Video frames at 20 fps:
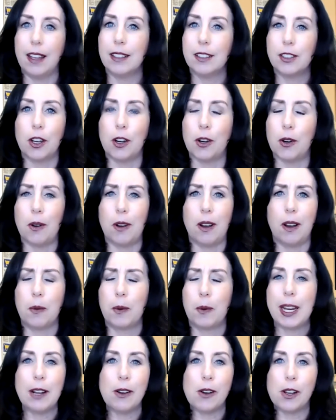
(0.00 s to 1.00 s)
so
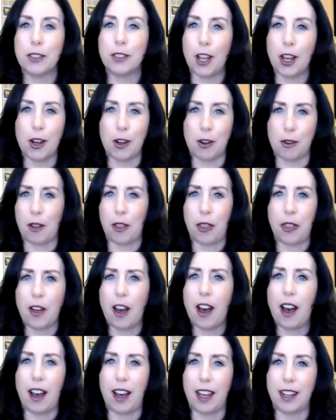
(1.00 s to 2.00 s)
we all know
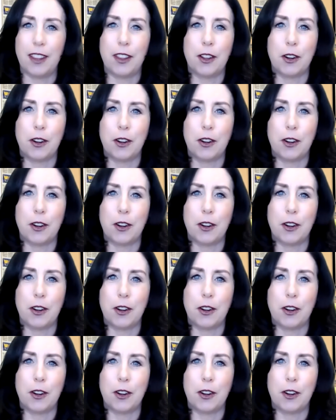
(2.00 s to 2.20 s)
Thon,